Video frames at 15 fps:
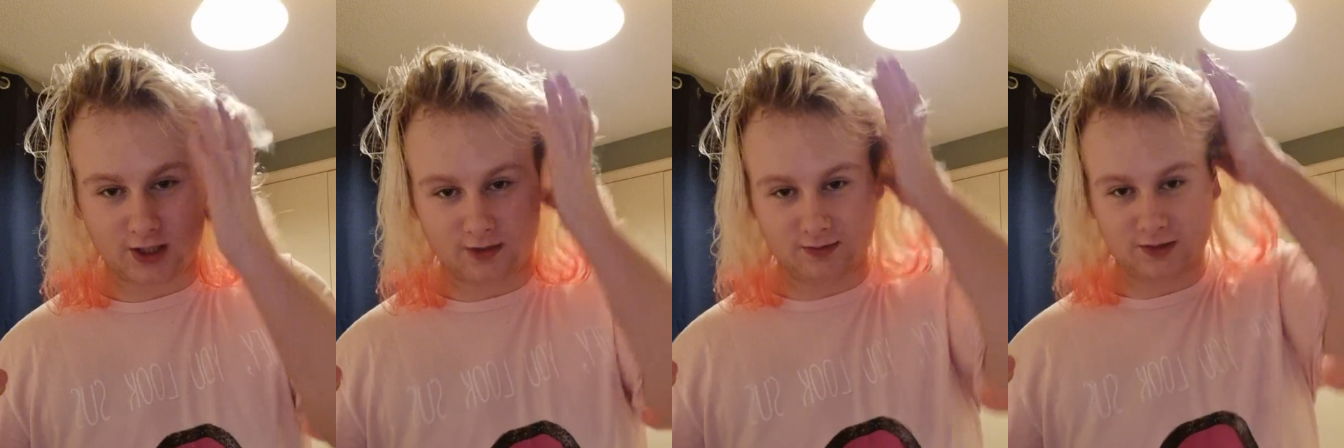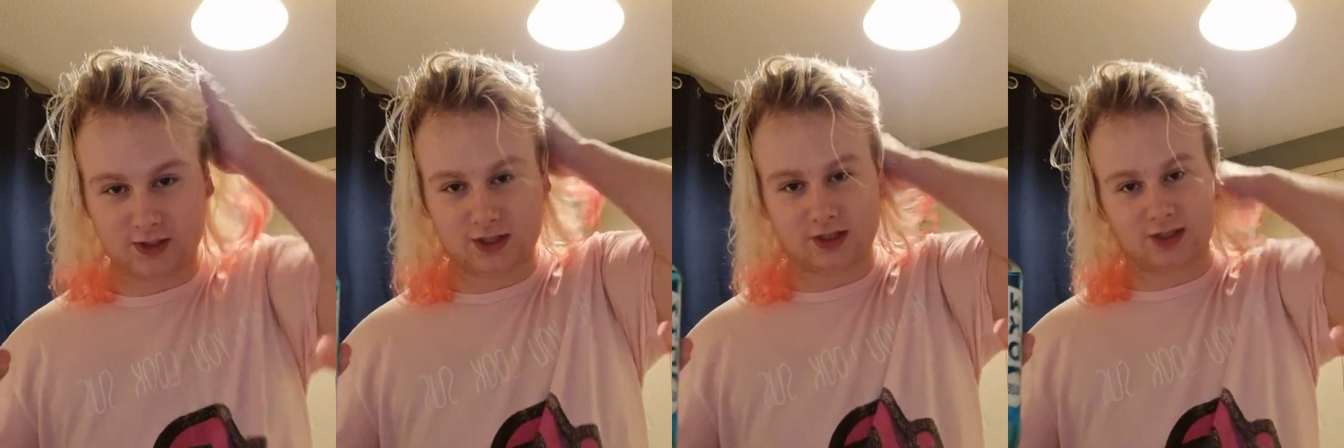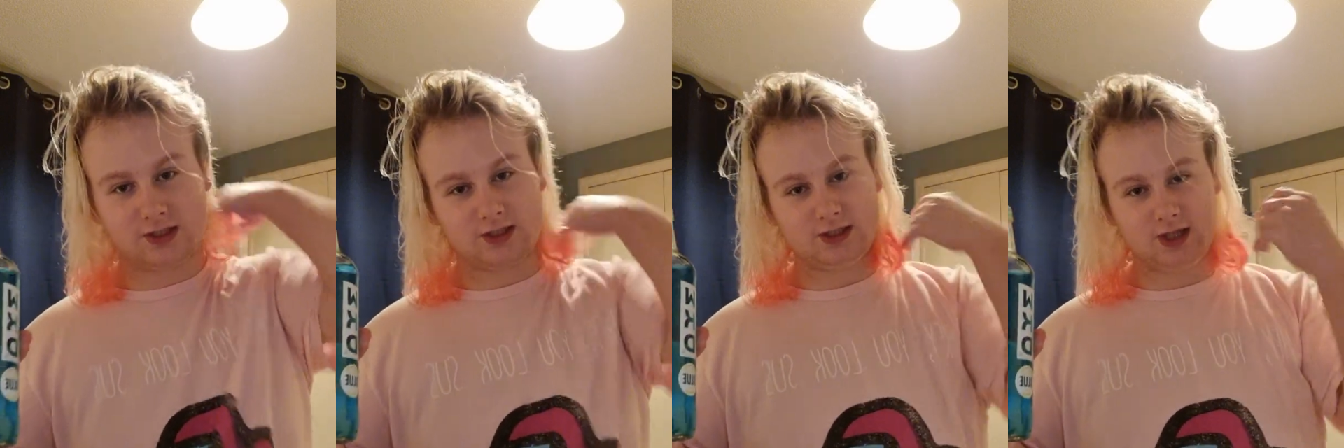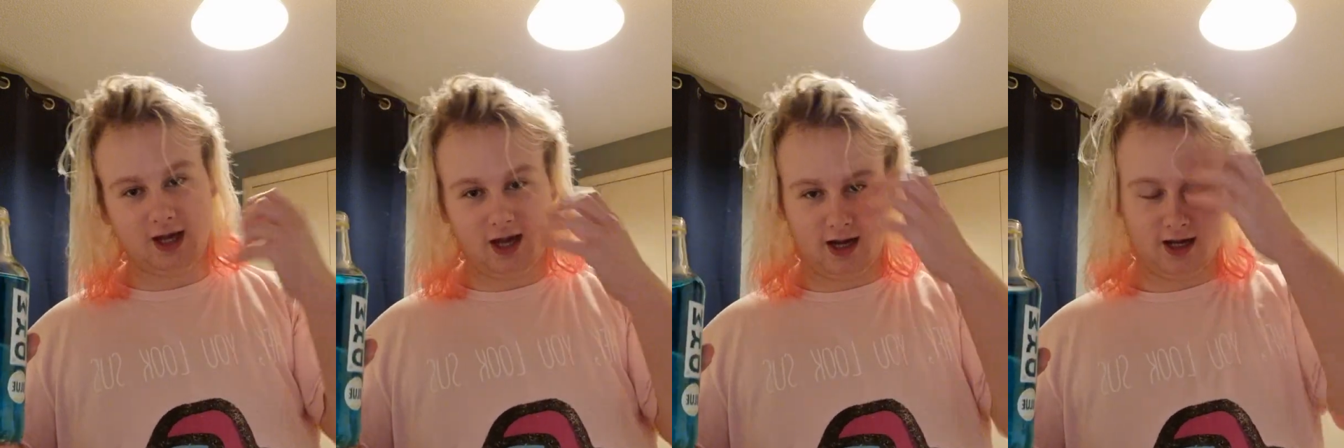I'm just,
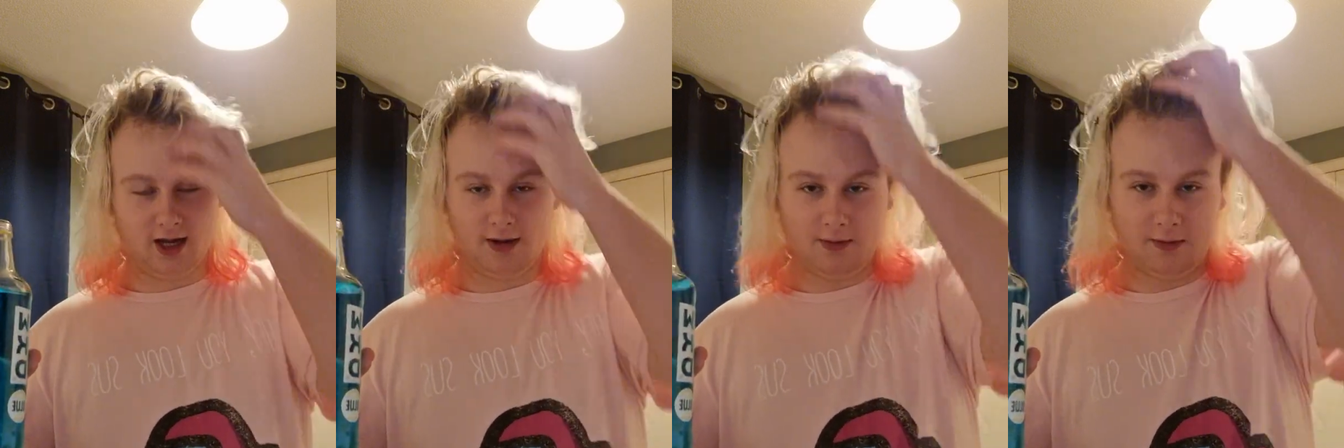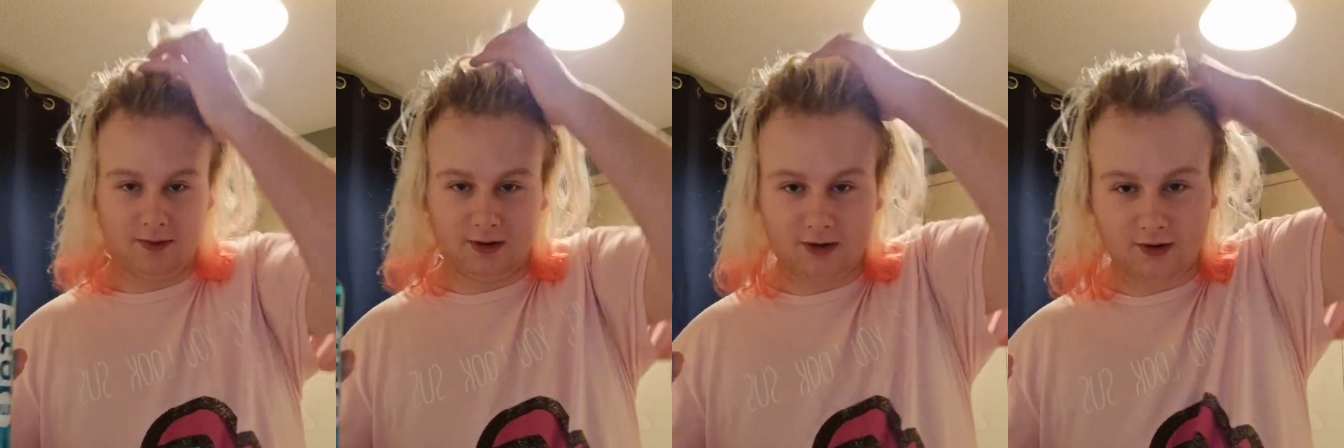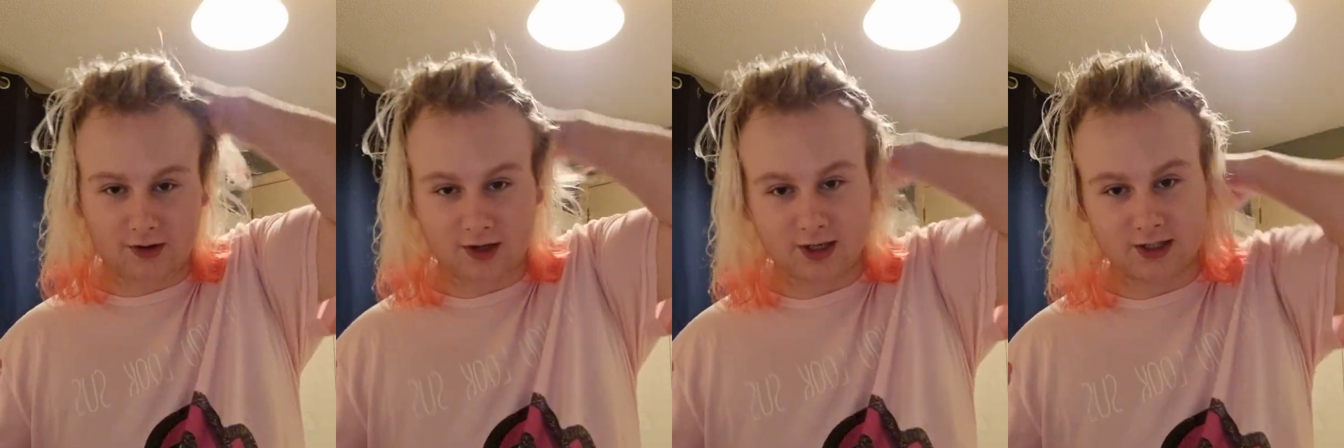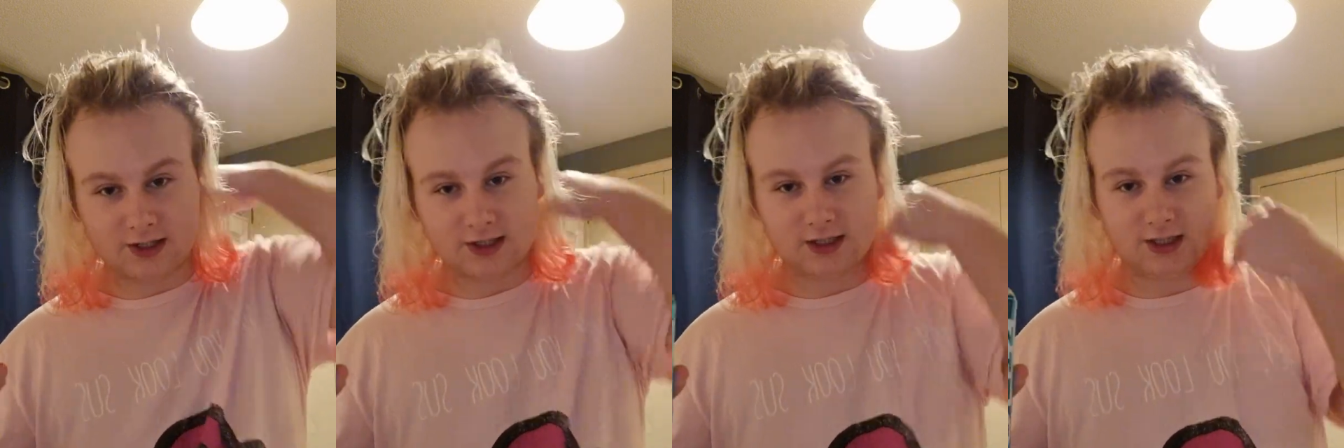yeah, I am a bit
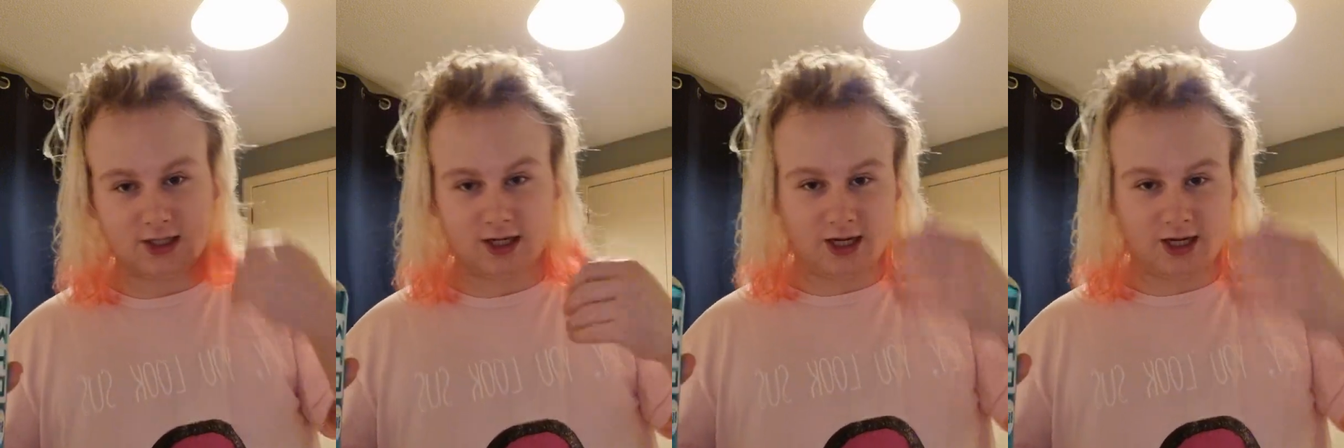crazy.